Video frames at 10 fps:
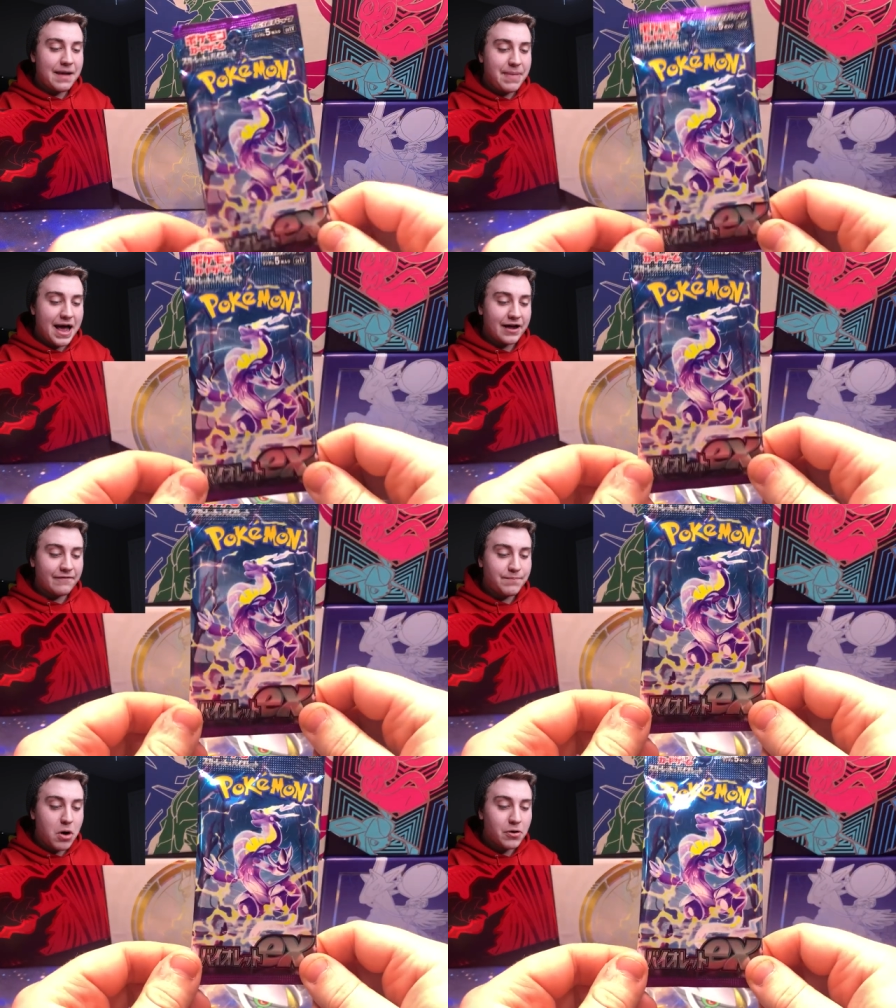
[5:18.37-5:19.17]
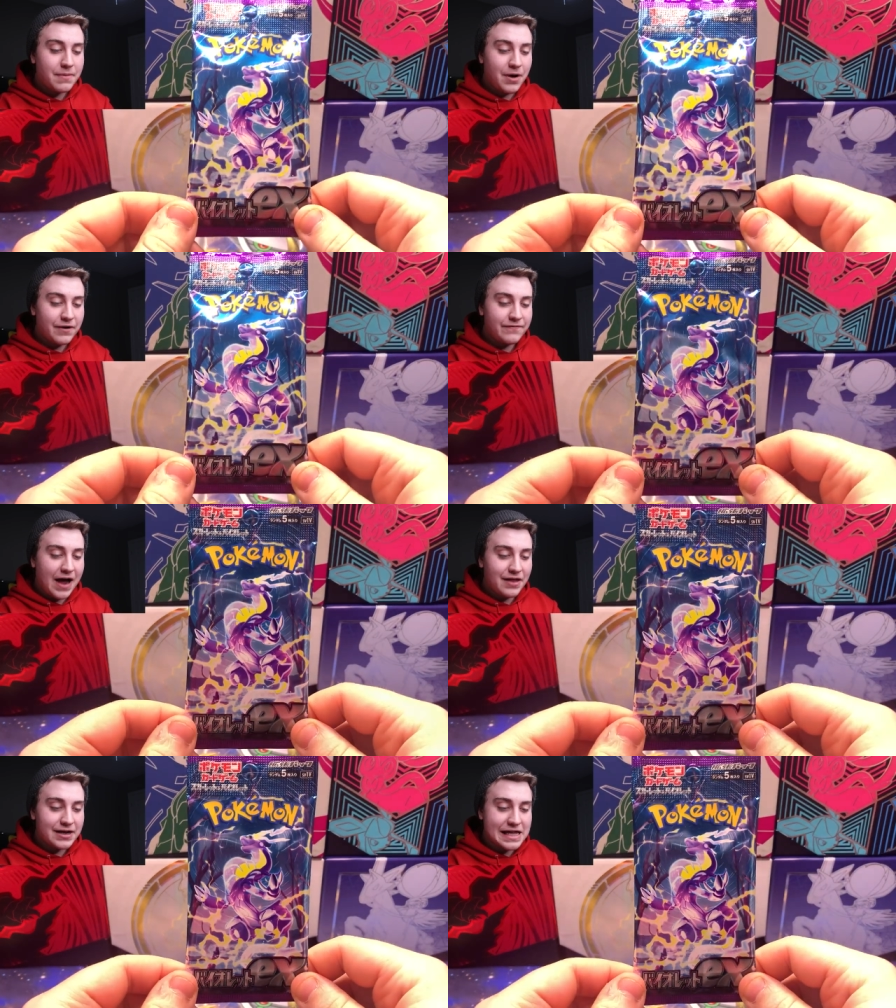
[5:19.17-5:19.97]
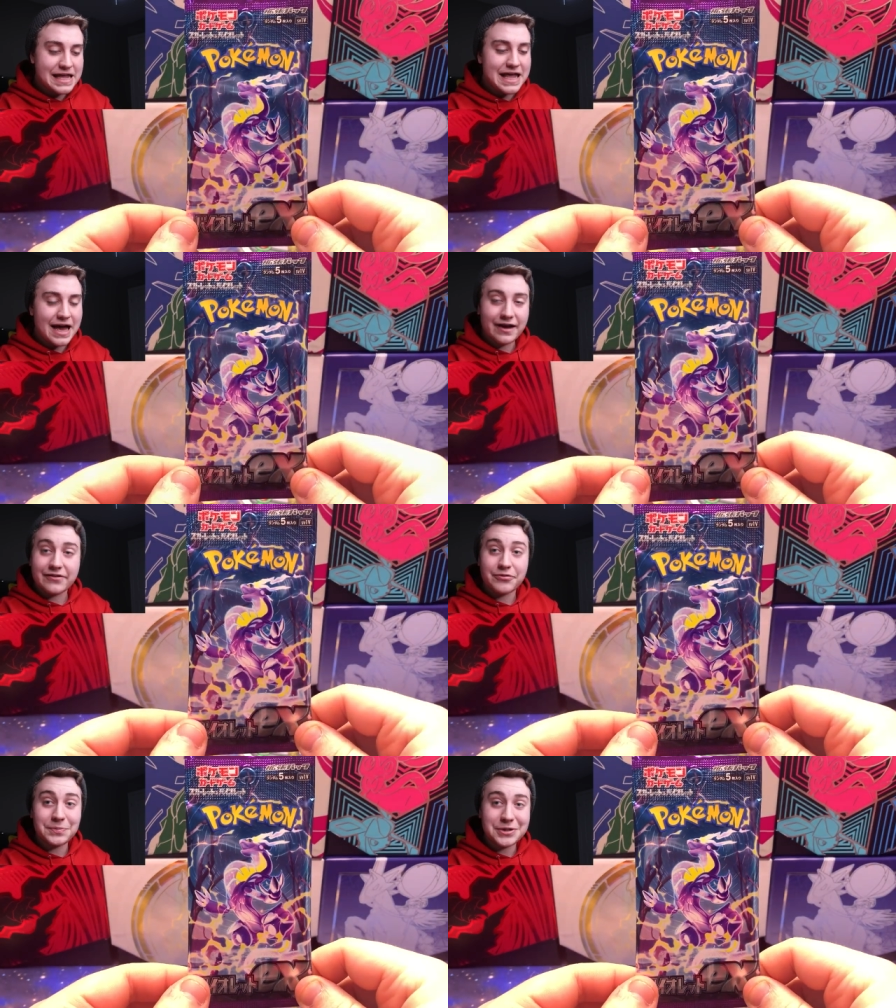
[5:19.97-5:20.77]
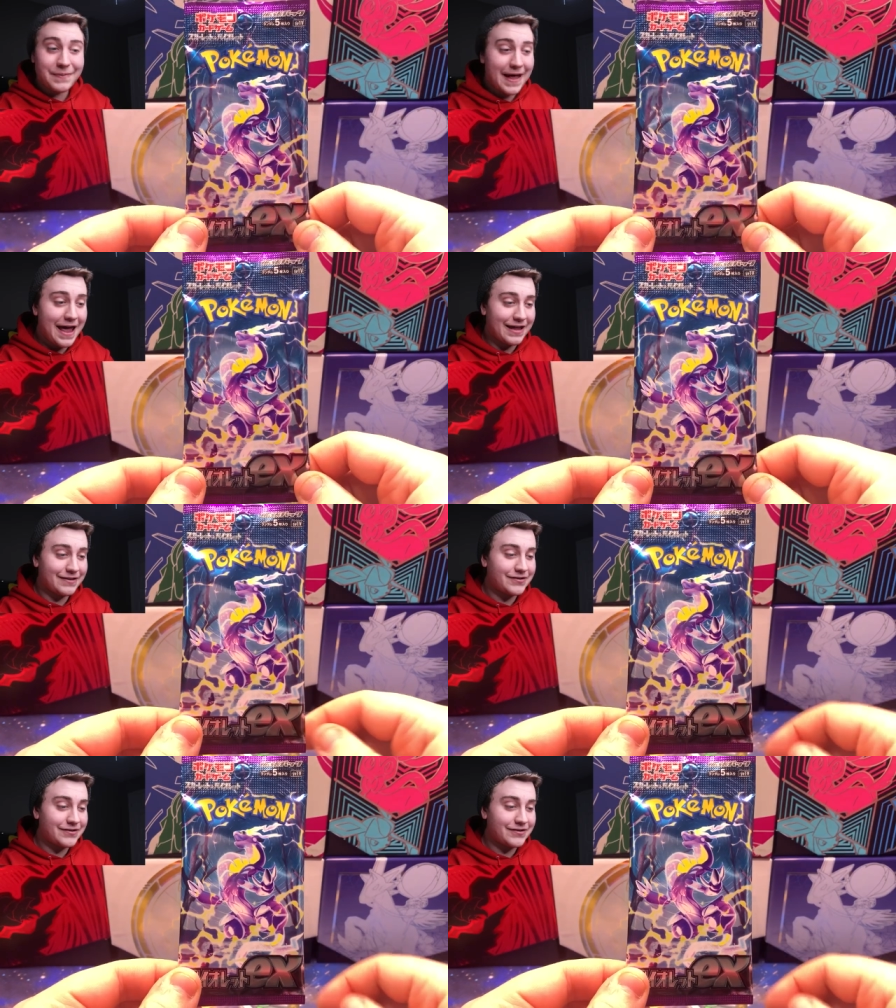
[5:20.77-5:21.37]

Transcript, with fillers: a pack of Pokemon Violet EX from Japan.